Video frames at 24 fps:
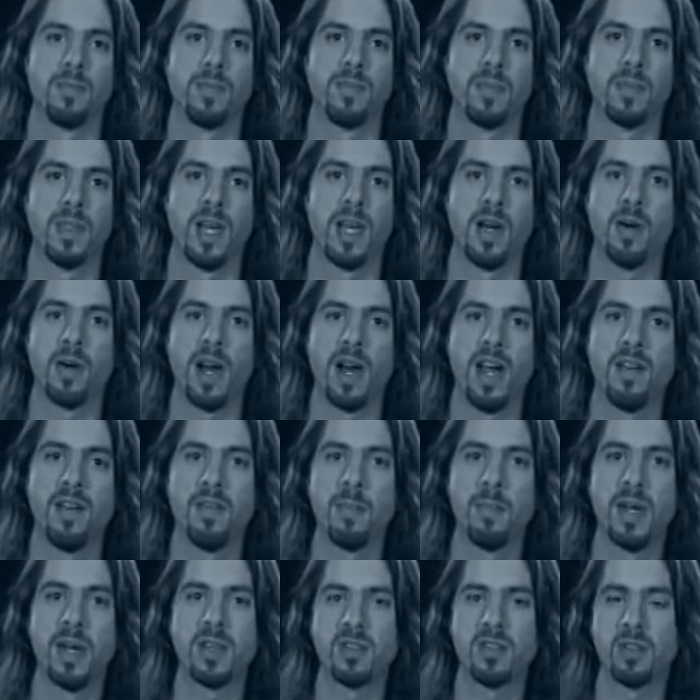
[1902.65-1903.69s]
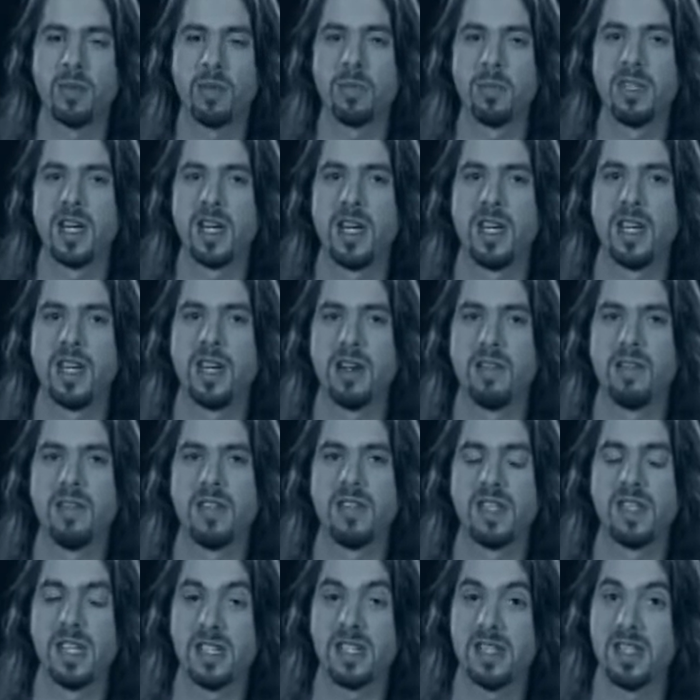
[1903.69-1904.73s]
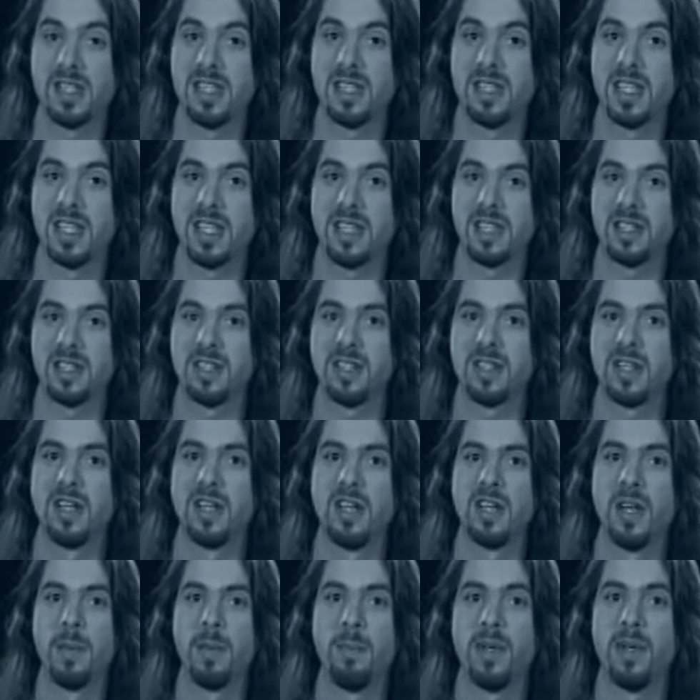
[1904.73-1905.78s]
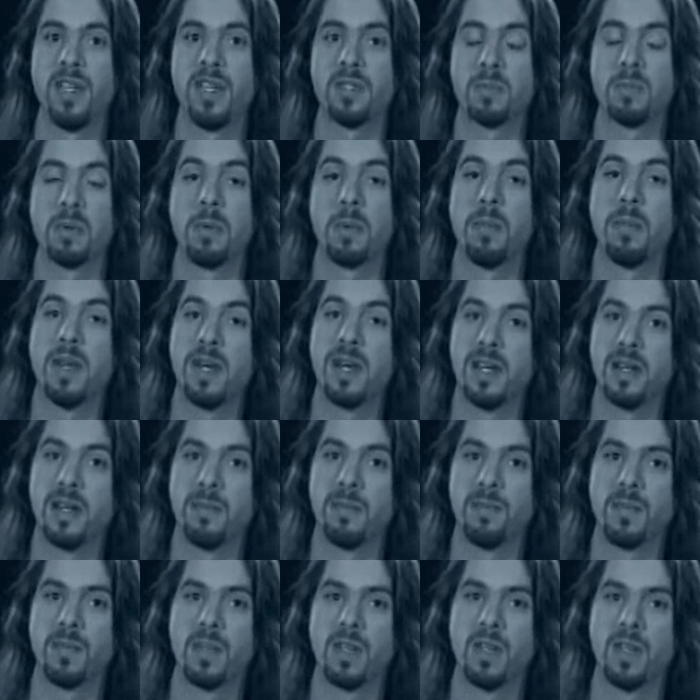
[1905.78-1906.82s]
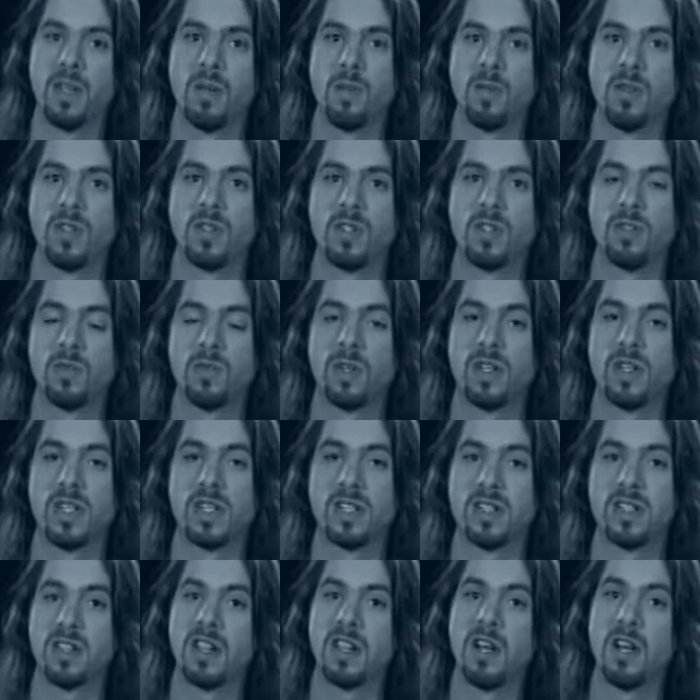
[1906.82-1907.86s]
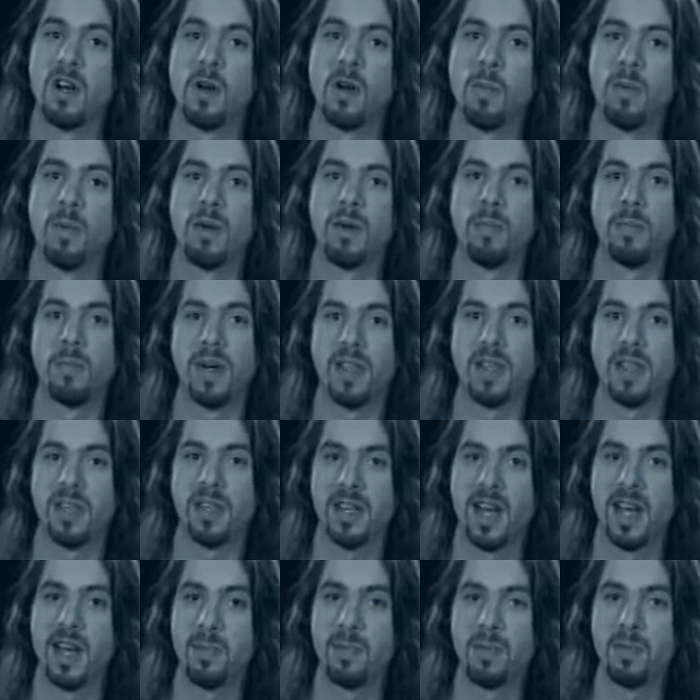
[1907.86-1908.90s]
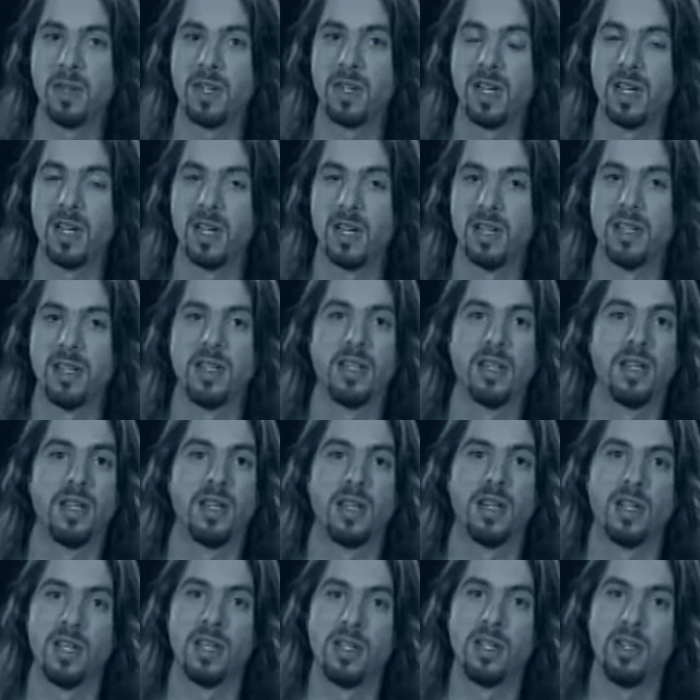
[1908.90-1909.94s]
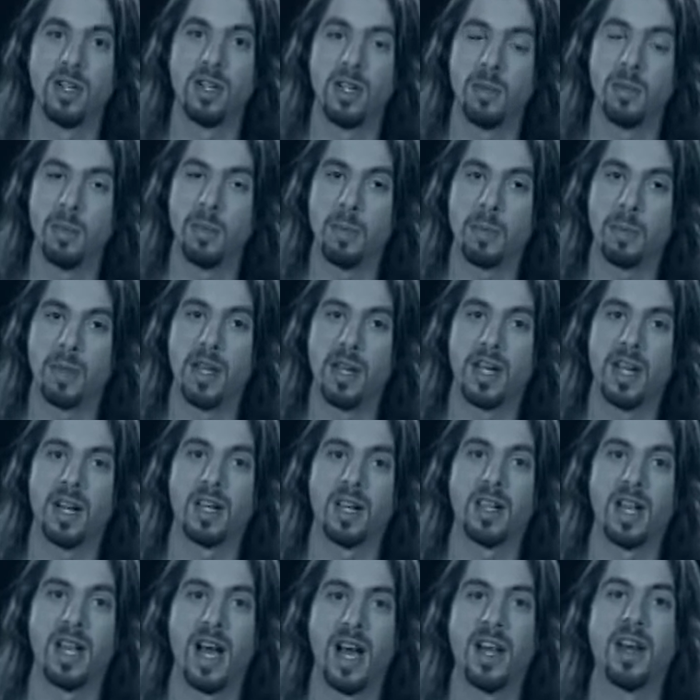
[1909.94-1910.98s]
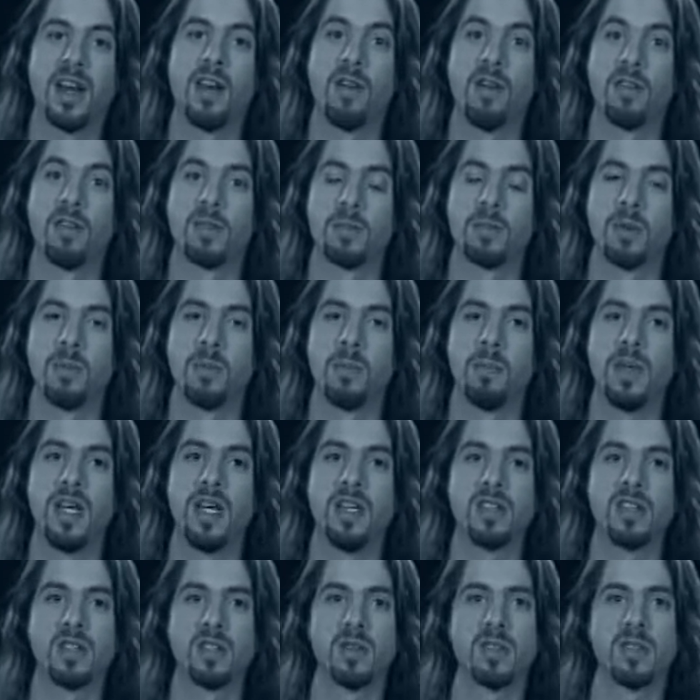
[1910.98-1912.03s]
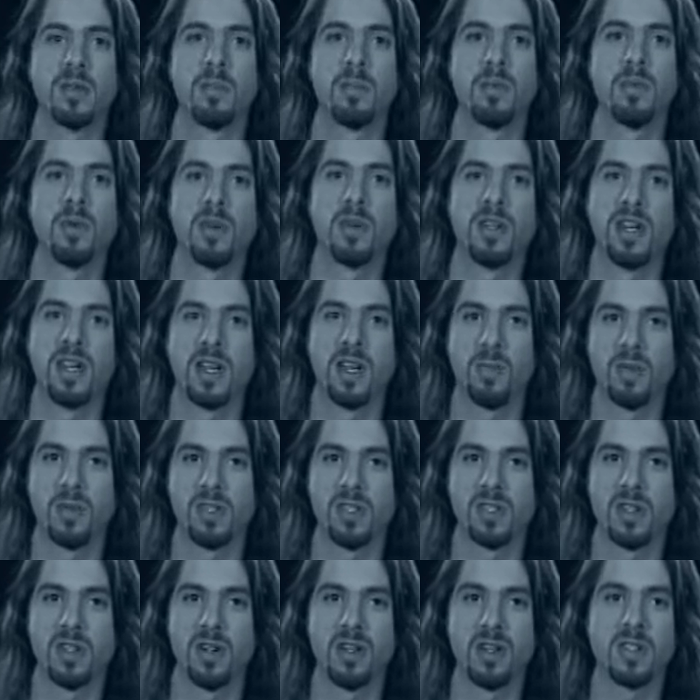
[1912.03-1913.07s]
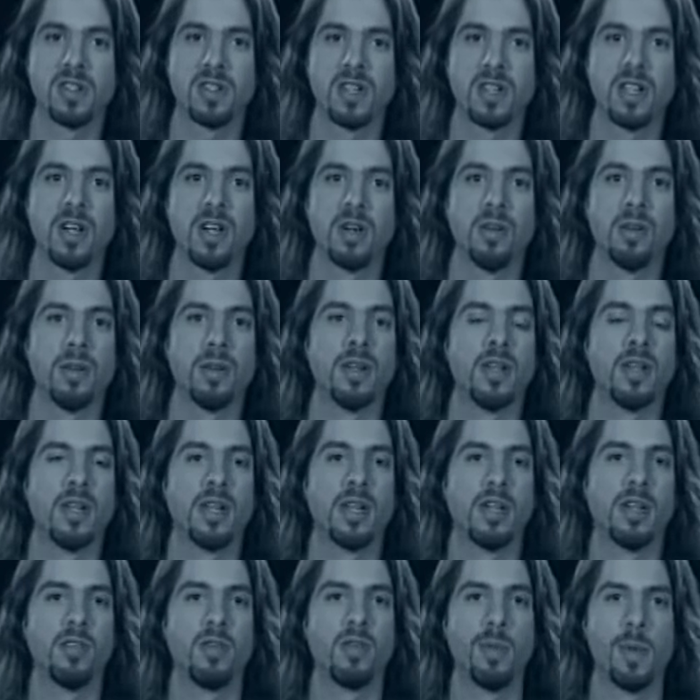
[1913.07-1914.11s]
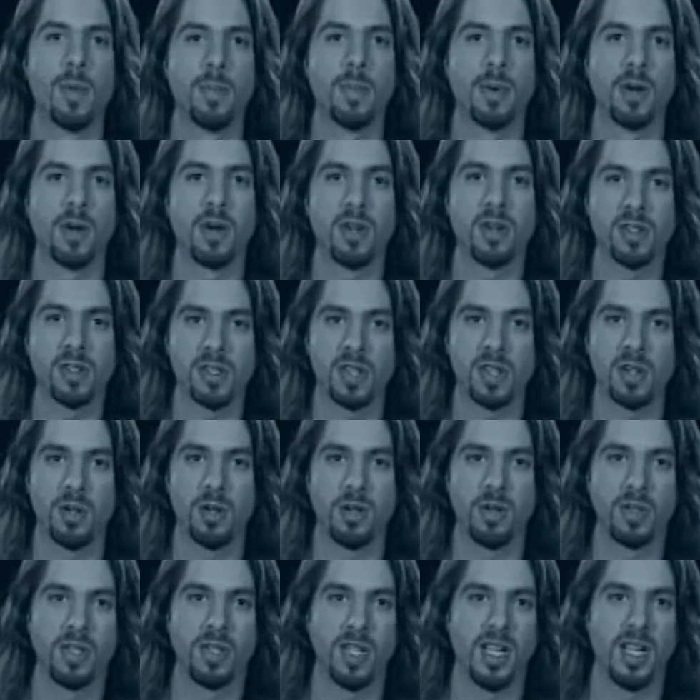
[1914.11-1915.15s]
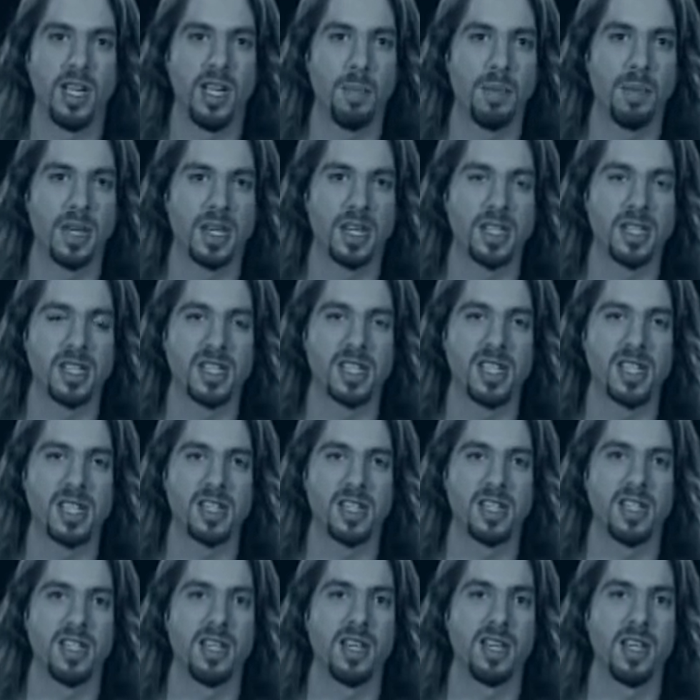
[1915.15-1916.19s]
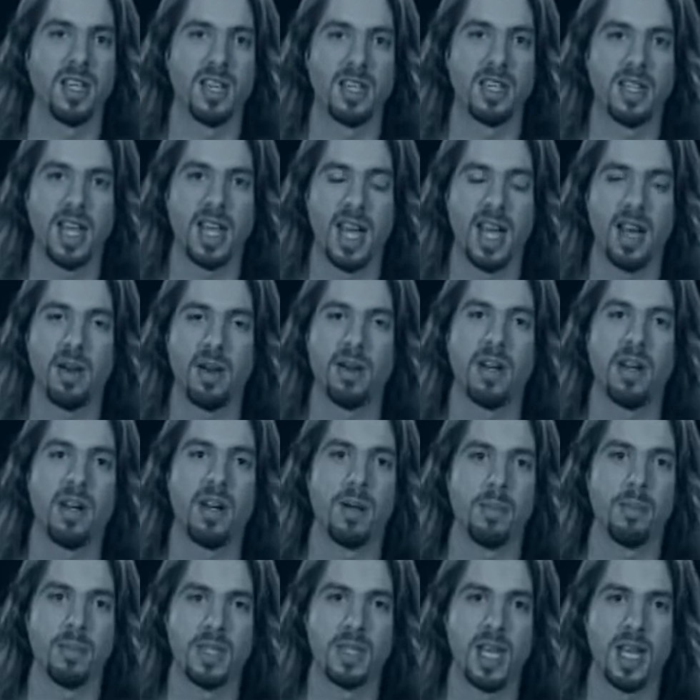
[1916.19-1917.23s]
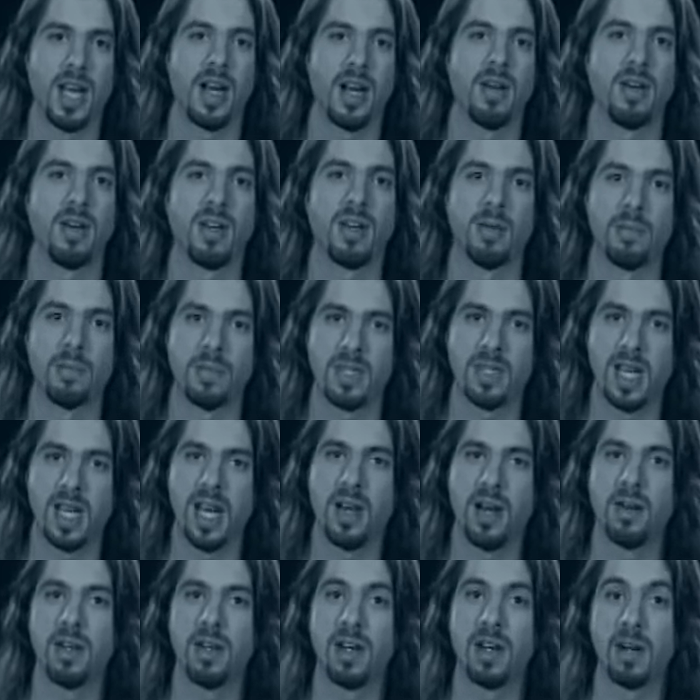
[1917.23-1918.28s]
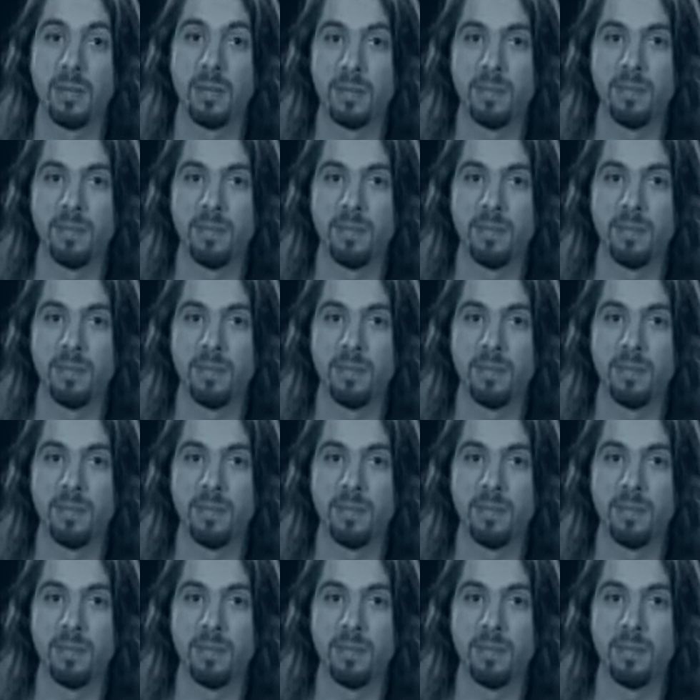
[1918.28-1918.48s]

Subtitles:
Now, I have a metronome setting of 66 beats per minute, which is really slow, but by the time we're done, you're going to be playing a lot of notes per beat, so it's important that we start slow. Remember also to keep a consistent down, up, down, up, down, up